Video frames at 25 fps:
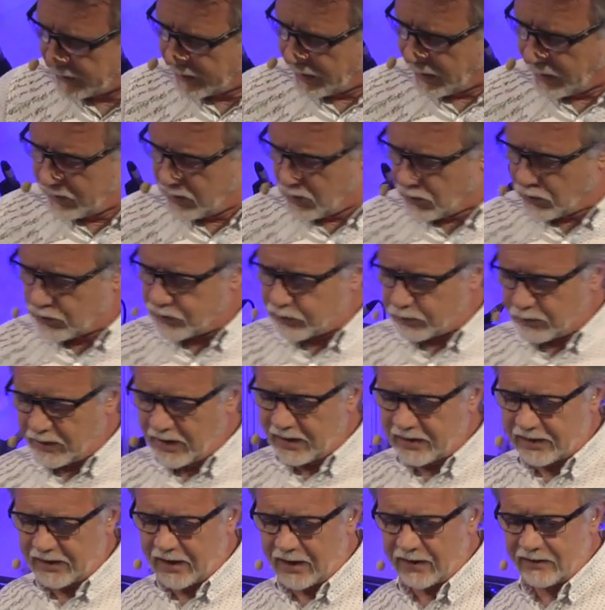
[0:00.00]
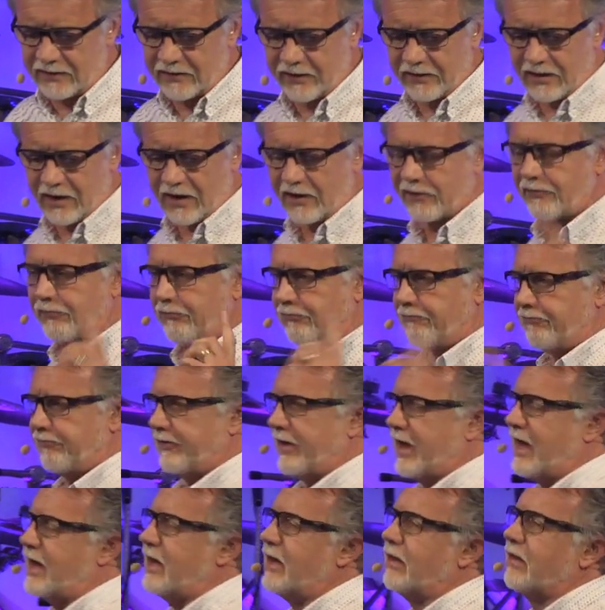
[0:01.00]
And those three things are this
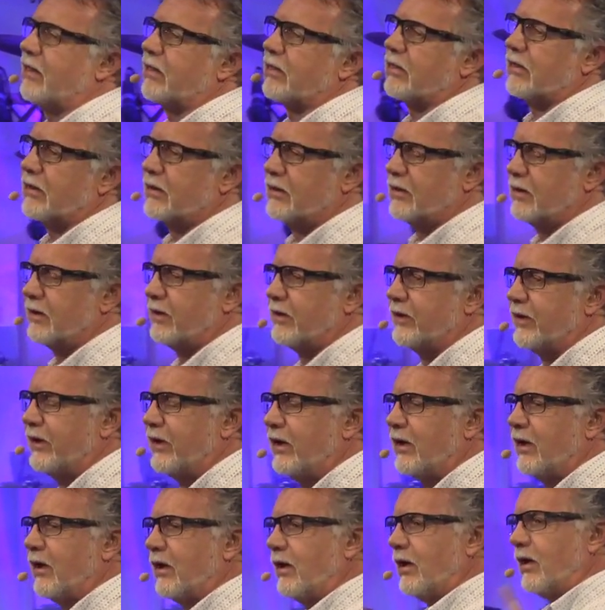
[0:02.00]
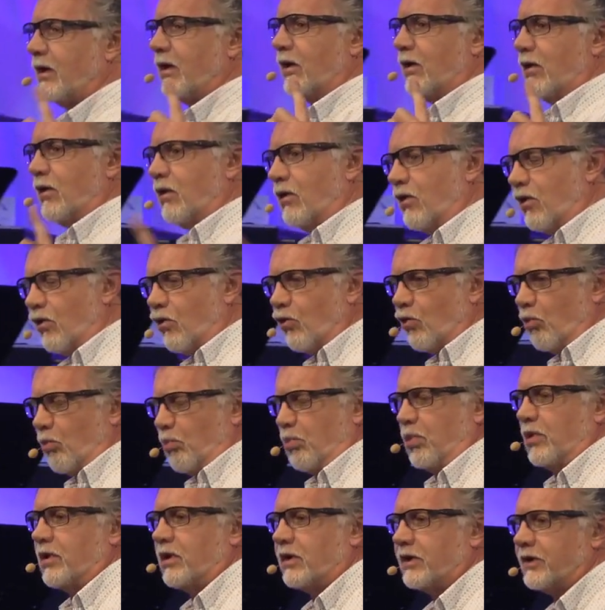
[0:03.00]
faith, hope,